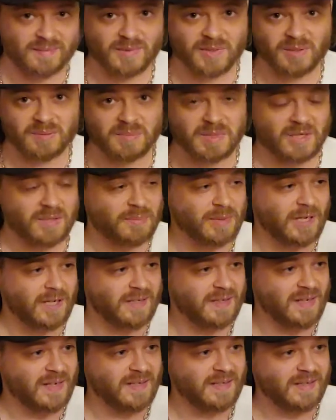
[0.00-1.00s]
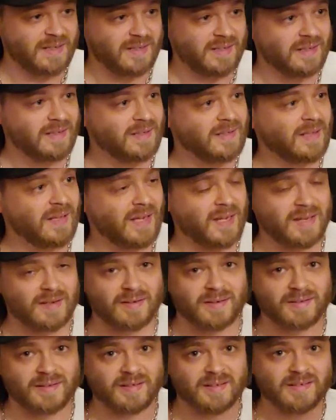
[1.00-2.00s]
millimeter by 90
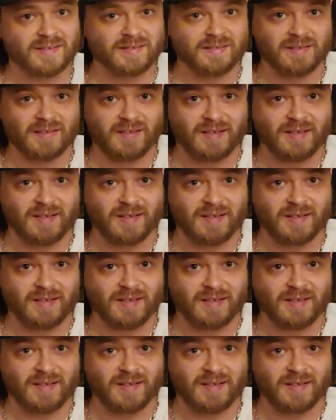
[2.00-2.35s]
hardness.